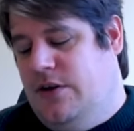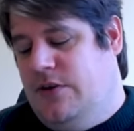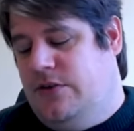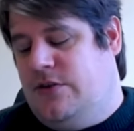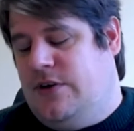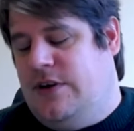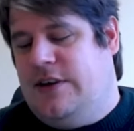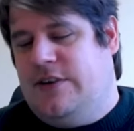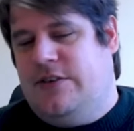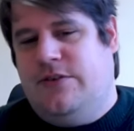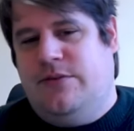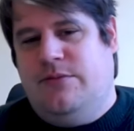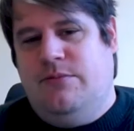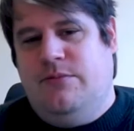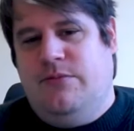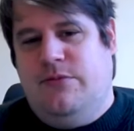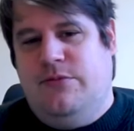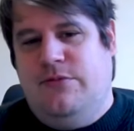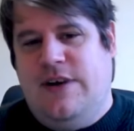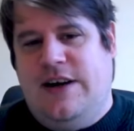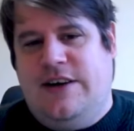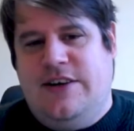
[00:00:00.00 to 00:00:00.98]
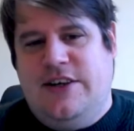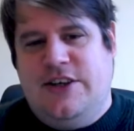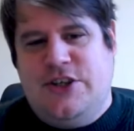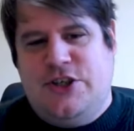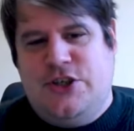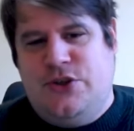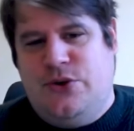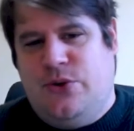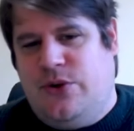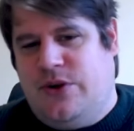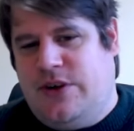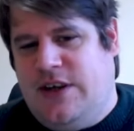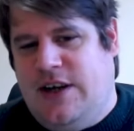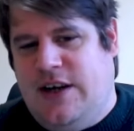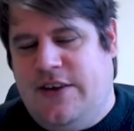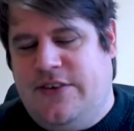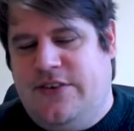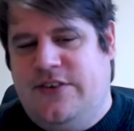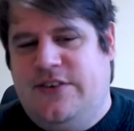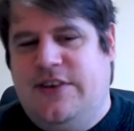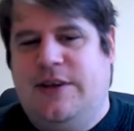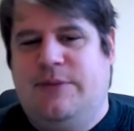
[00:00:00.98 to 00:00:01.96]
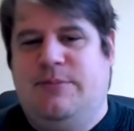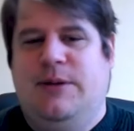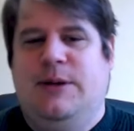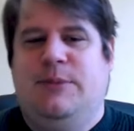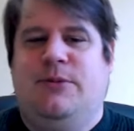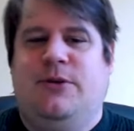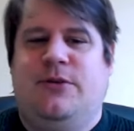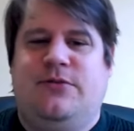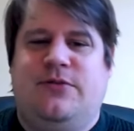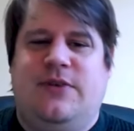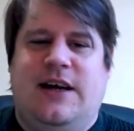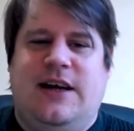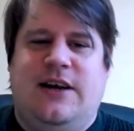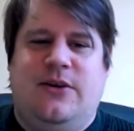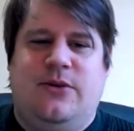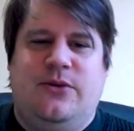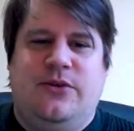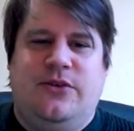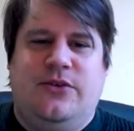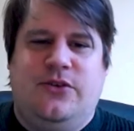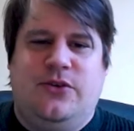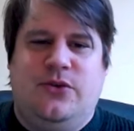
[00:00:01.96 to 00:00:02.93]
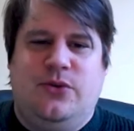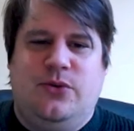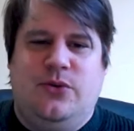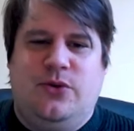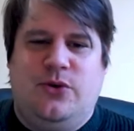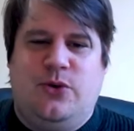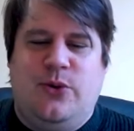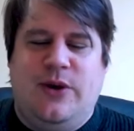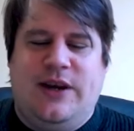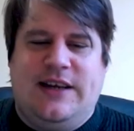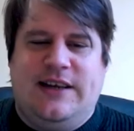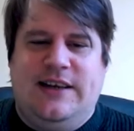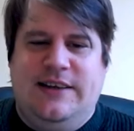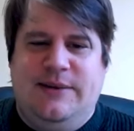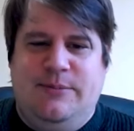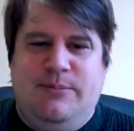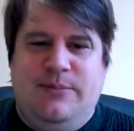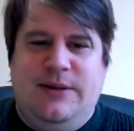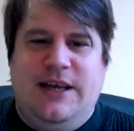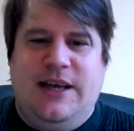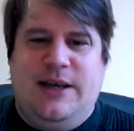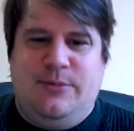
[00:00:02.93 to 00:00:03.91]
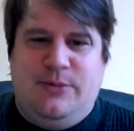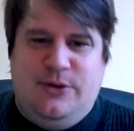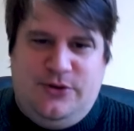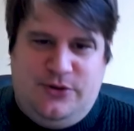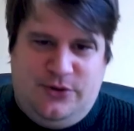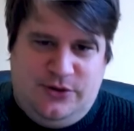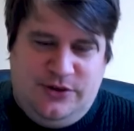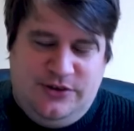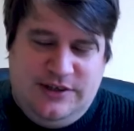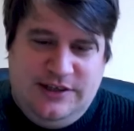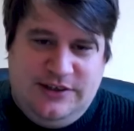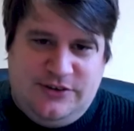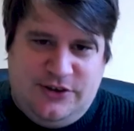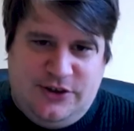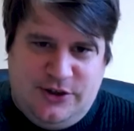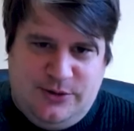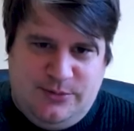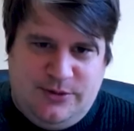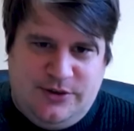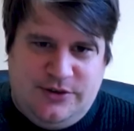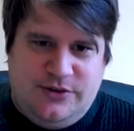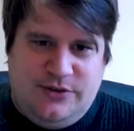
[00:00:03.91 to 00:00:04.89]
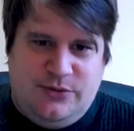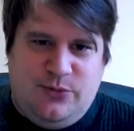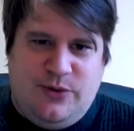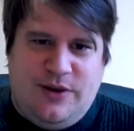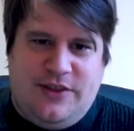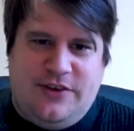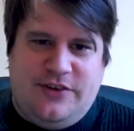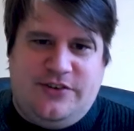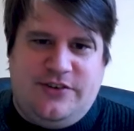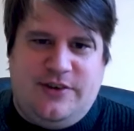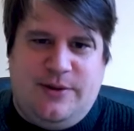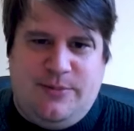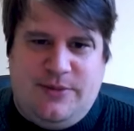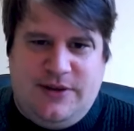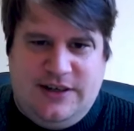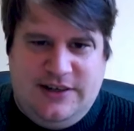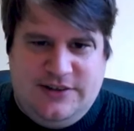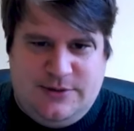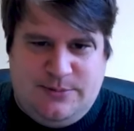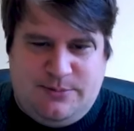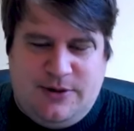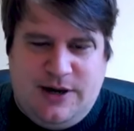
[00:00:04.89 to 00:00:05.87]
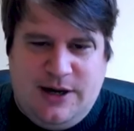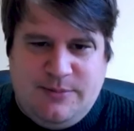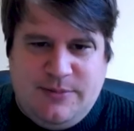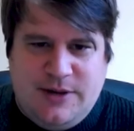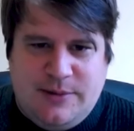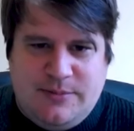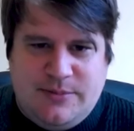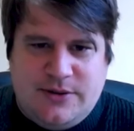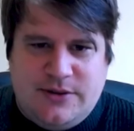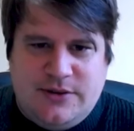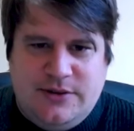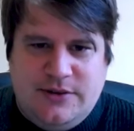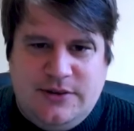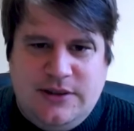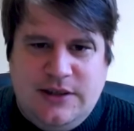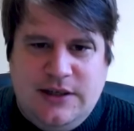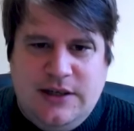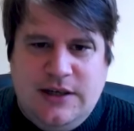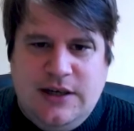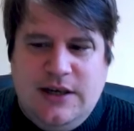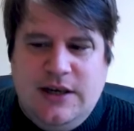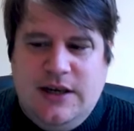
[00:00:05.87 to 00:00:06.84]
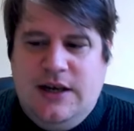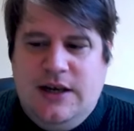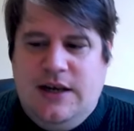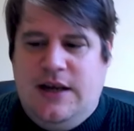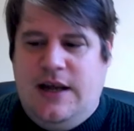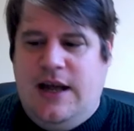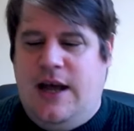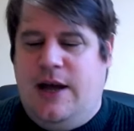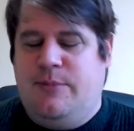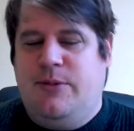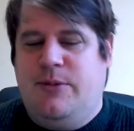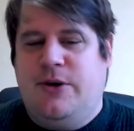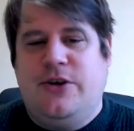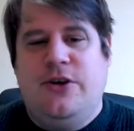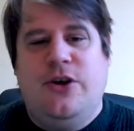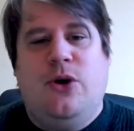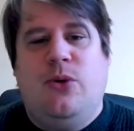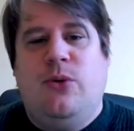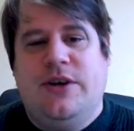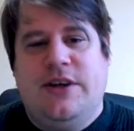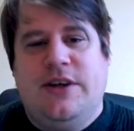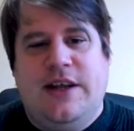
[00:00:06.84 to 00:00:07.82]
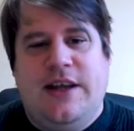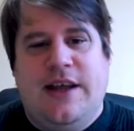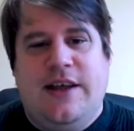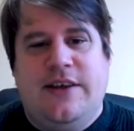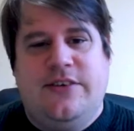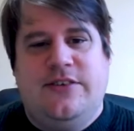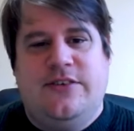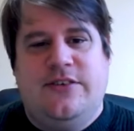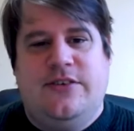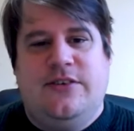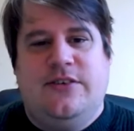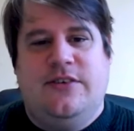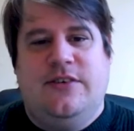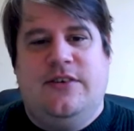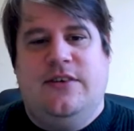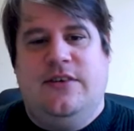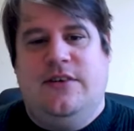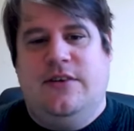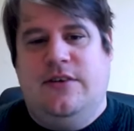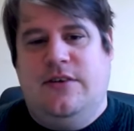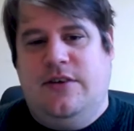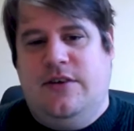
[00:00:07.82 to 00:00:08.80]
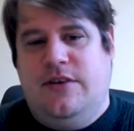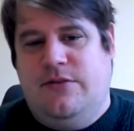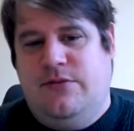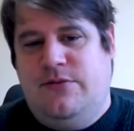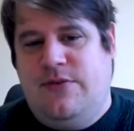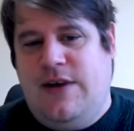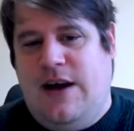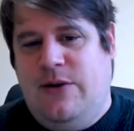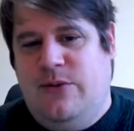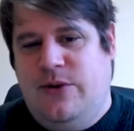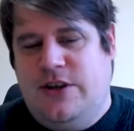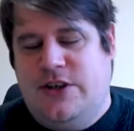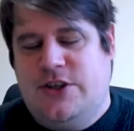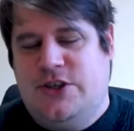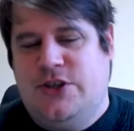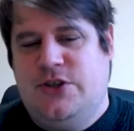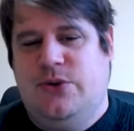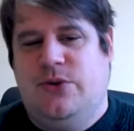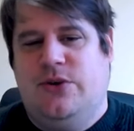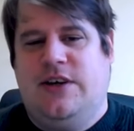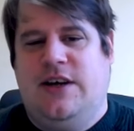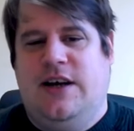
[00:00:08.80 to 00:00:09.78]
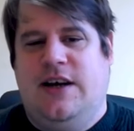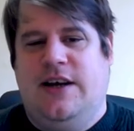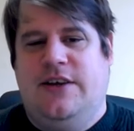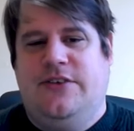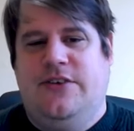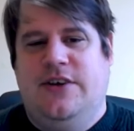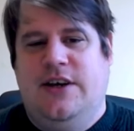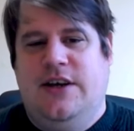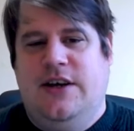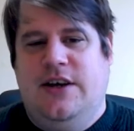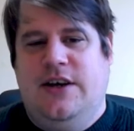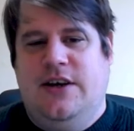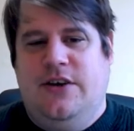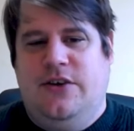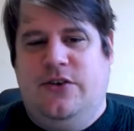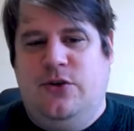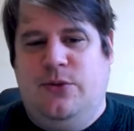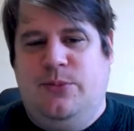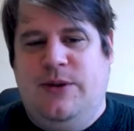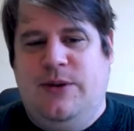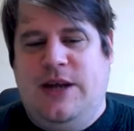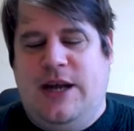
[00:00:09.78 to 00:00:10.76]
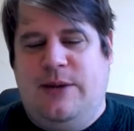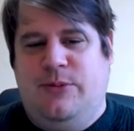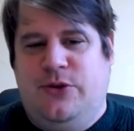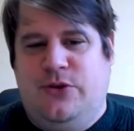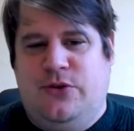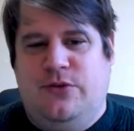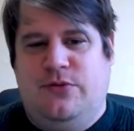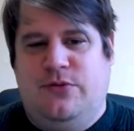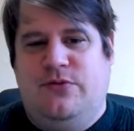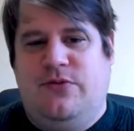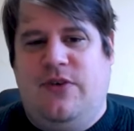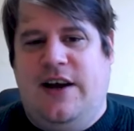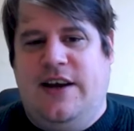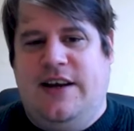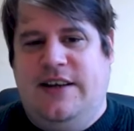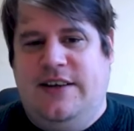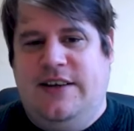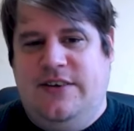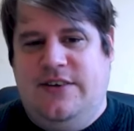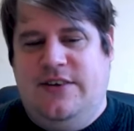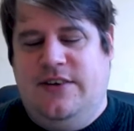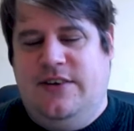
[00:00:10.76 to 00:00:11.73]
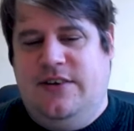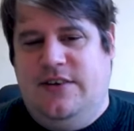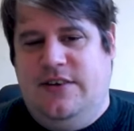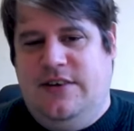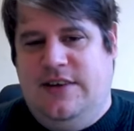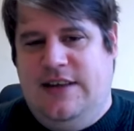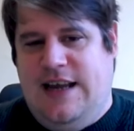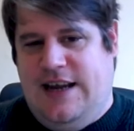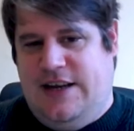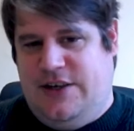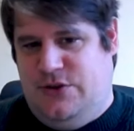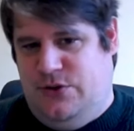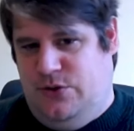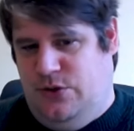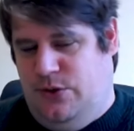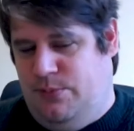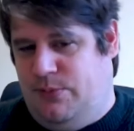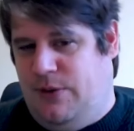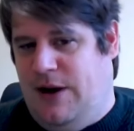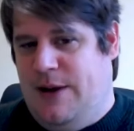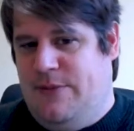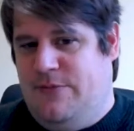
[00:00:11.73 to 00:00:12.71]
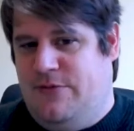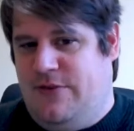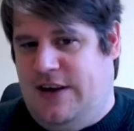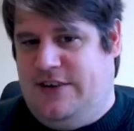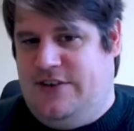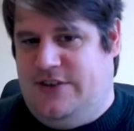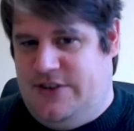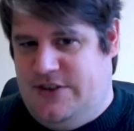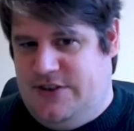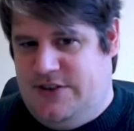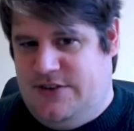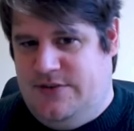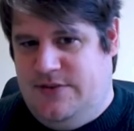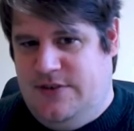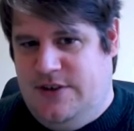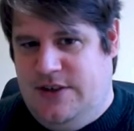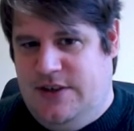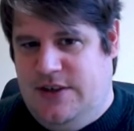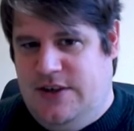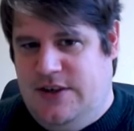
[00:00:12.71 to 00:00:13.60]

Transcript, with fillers: So there's various shortcuts that people found to quickly be able to determine whether something is a prime number, but no one has found a shortcut to be able to find the actual prime factors.